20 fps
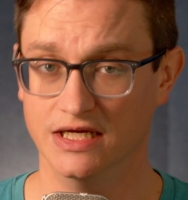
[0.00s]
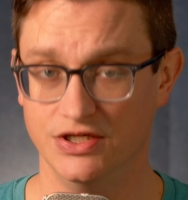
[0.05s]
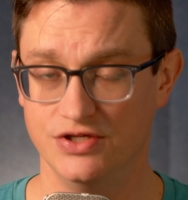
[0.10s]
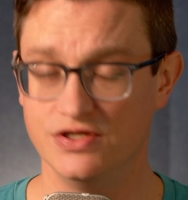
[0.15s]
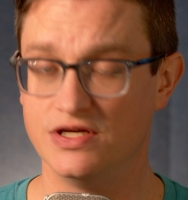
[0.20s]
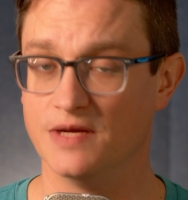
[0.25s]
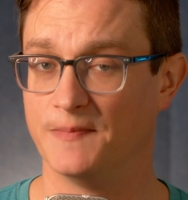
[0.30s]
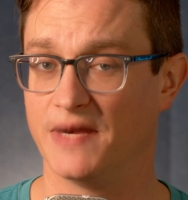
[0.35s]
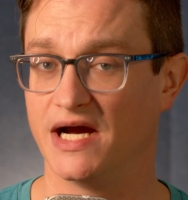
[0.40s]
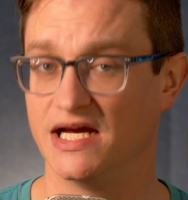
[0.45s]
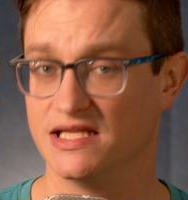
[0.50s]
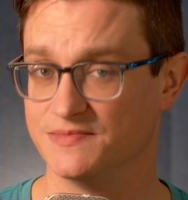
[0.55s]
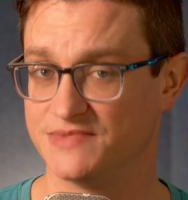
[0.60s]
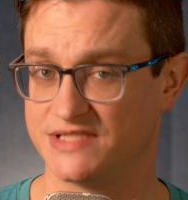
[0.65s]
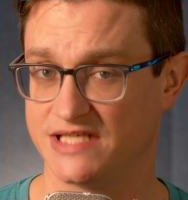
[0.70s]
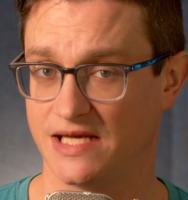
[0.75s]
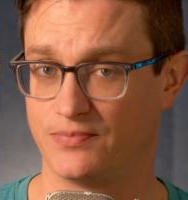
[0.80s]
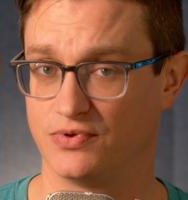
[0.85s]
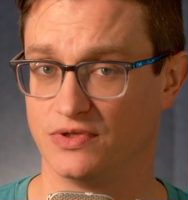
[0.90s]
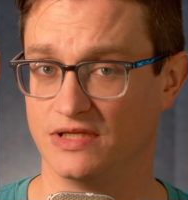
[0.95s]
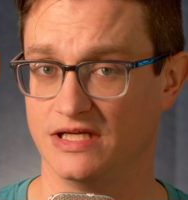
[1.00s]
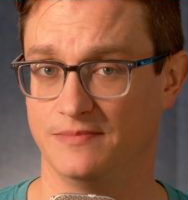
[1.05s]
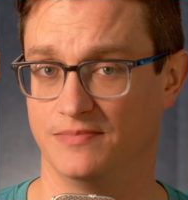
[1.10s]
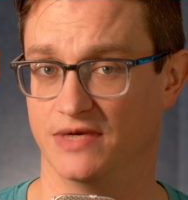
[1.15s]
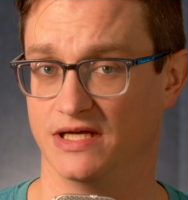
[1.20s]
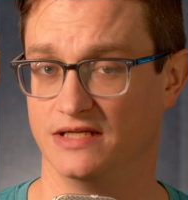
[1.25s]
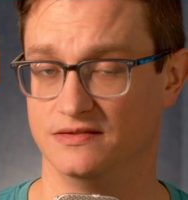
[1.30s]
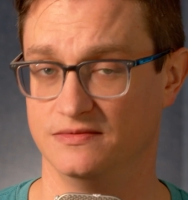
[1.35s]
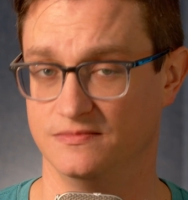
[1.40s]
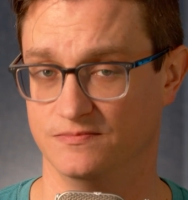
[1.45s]
You can buy them separately,
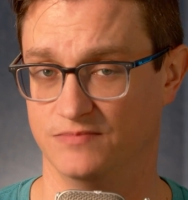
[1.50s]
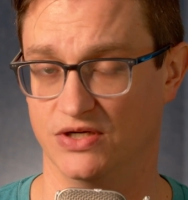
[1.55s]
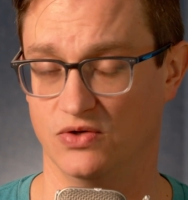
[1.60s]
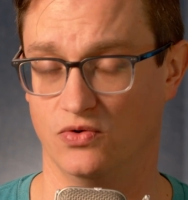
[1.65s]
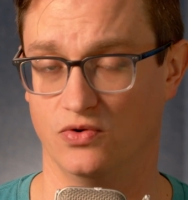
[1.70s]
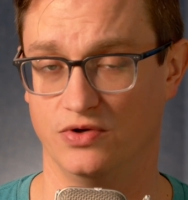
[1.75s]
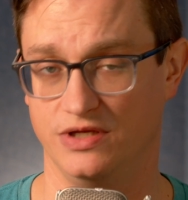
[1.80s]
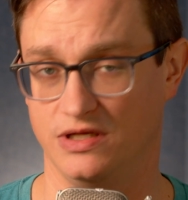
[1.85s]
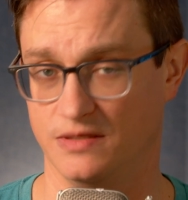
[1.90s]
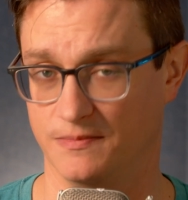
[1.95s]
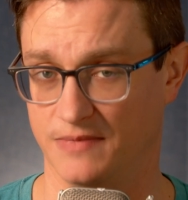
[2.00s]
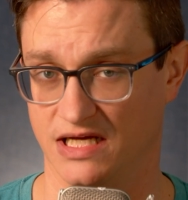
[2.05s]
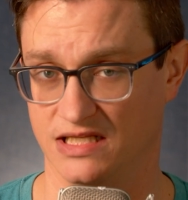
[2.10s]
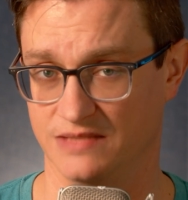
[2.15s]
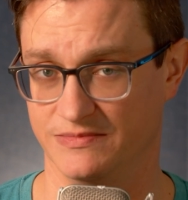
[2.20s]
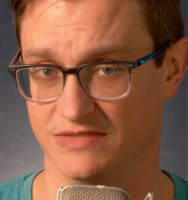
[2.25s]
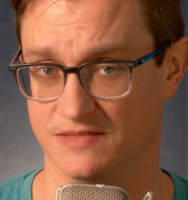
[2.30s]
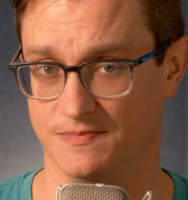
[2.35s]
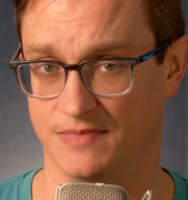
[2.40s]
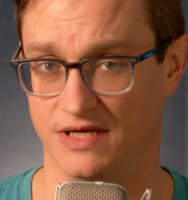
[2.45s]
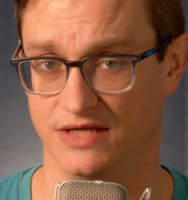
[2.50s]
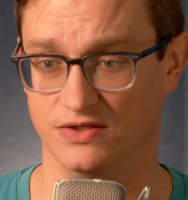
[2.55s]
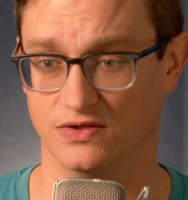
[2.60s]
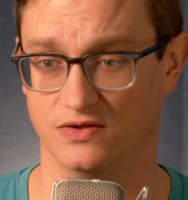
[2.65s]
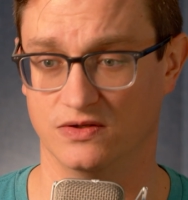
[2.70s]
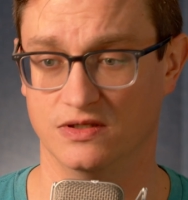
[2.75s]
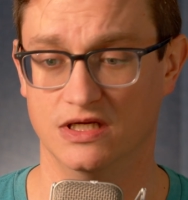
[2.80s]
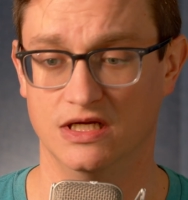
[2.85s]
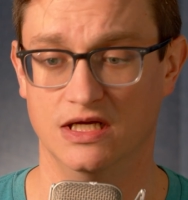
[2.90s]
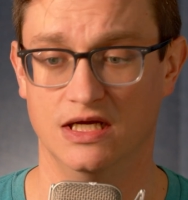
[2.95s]
or you can buy them as a
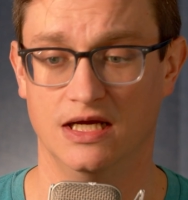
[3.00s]
bundle.